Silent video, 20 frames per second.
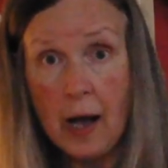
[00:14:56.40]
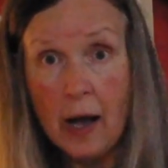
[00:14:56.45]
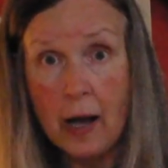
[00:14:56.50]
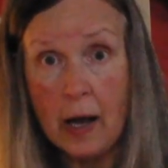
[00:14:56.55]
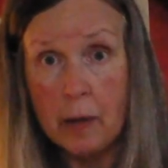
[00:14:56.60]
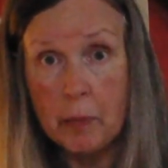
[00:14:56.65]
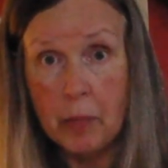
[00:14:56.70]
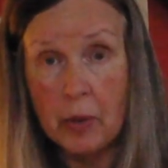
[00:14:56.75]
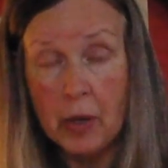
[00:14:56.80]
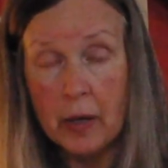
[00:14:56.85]

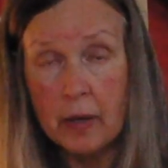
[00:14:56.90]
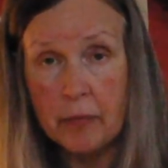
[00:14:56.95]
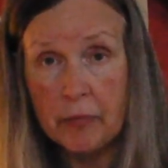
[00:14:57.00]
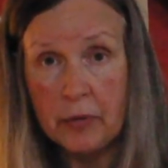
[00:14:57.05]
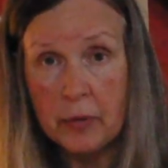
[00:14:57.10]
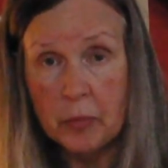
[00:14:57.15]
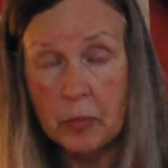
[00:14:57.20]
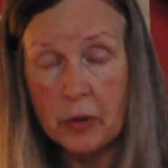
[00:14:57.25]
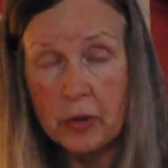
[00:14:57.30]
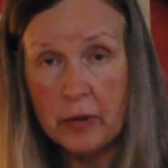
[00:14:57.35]
I bought a
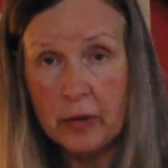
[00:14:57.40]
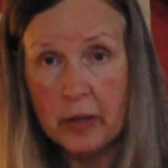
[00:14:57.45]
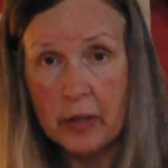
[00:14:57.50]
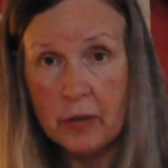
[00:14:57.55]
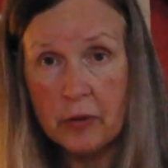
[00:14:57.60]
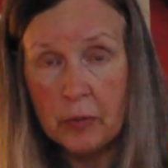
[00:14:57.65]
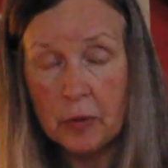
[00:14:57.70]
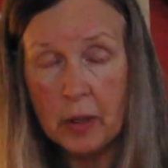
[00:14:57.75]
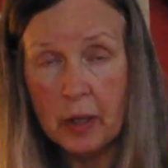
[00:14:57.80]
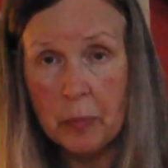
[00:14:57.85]
few more
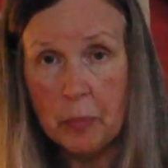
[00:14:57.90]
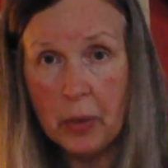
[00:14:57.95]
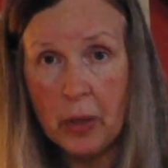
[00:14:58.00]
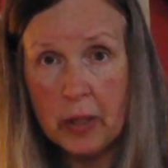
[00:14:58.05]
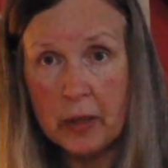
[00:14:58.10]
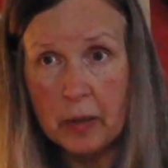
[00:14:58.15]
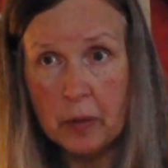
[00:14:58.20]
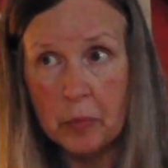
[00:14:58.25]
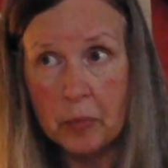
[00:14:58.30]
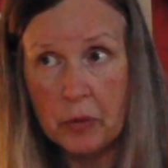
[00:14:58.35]
things. Well, I
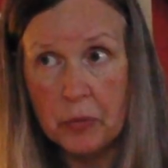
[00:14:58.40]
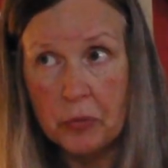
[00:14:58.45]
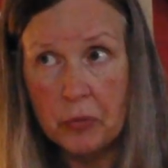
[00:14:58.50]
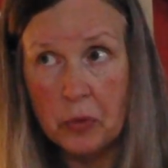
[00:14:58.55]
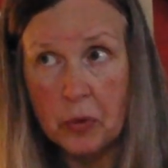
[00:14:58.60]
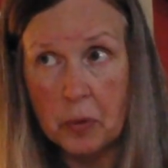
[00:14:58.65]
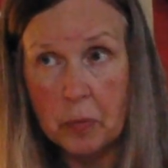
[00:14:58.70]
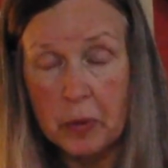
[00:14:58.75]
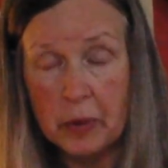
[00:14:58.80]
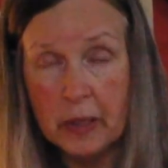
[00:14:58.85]
bought them
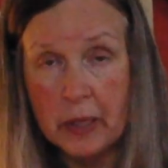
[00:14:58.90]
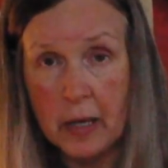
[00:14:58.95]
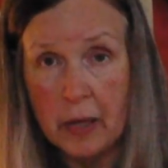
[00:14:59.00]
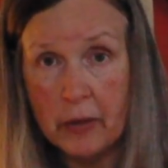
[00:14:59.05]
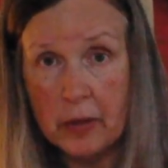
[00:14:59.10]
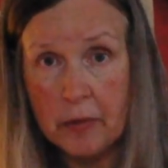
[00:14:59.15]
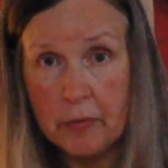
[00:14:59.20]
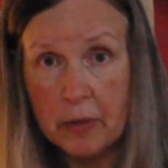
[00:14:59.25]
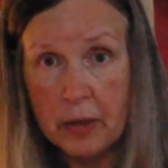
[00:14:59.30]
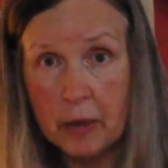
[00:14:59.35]
before, but now
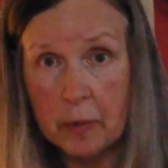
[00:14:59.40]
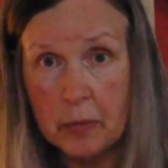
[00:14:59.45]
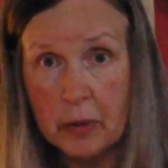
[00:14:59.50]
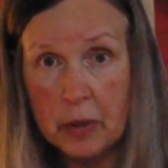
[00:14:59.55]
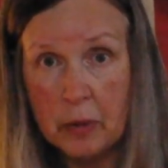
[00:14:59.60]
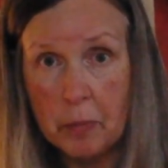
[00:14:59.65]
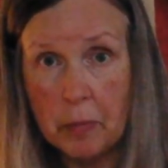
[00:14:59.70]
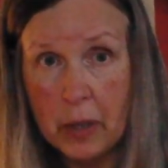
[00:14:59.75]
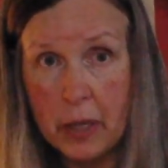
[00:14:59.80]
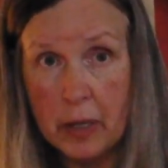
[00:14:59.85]
they've come in
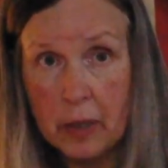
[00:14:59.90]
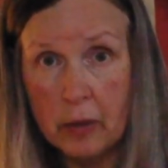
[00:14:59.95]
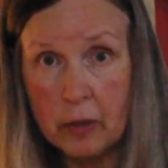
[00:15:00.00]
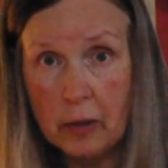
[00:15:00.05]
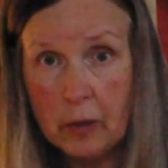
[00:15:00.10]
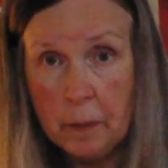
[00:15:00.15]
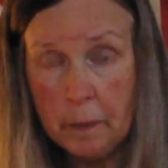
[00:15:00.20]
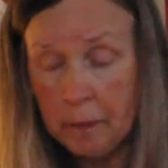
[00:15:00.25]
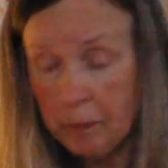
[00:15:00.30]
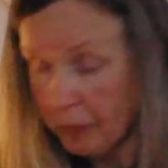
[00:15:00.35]
the mail.